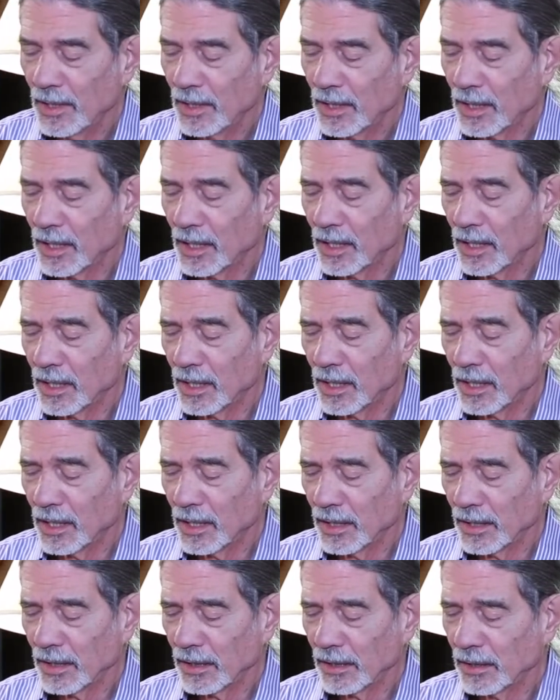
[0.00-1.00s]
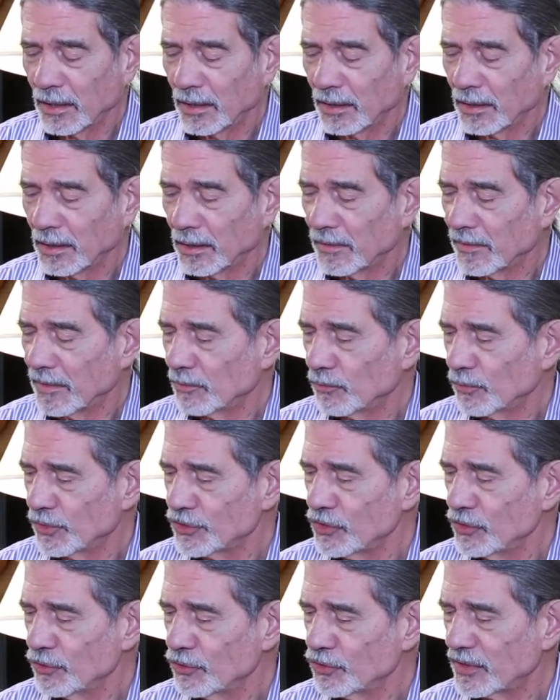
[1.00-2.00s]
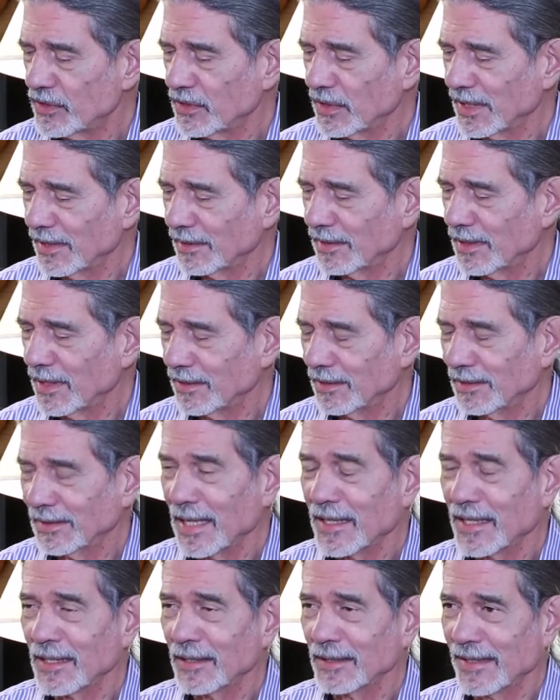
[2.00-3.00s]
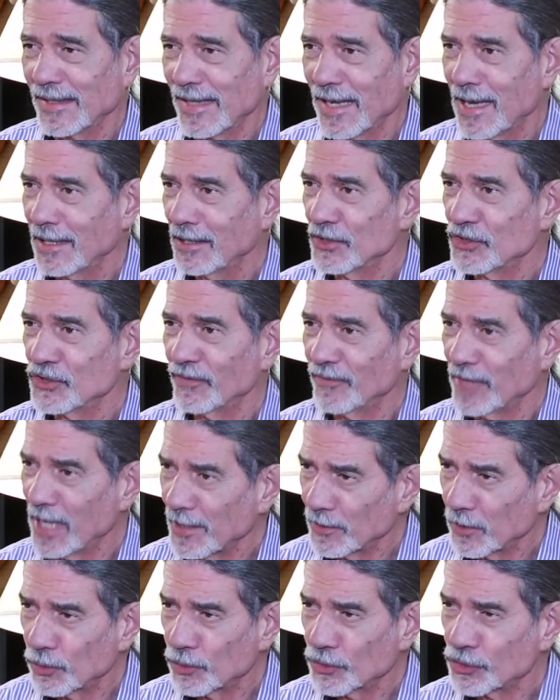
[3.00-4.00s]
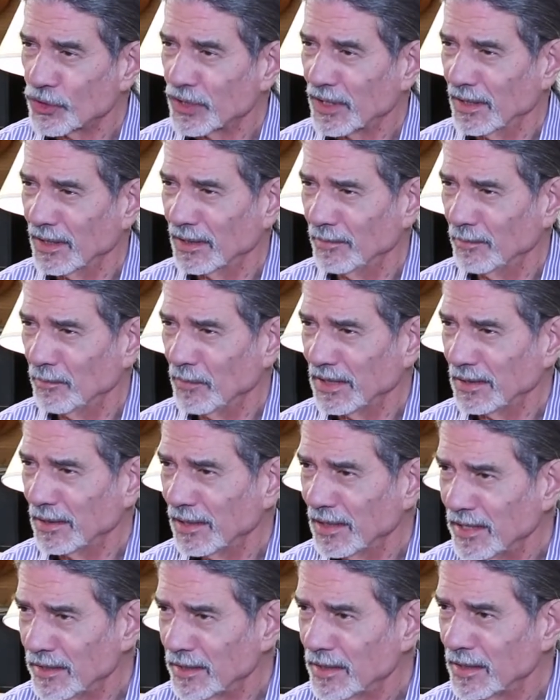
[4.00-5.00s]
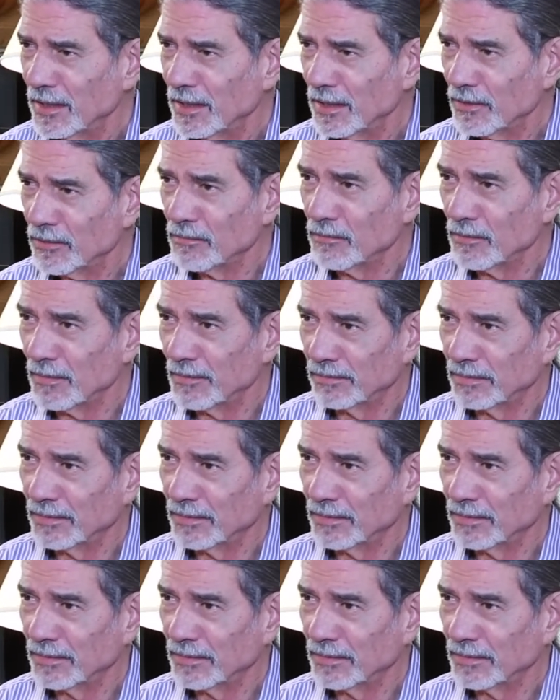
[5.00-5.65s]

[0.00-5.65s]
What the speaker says: that was used like in the islands of Andros, Mytilene,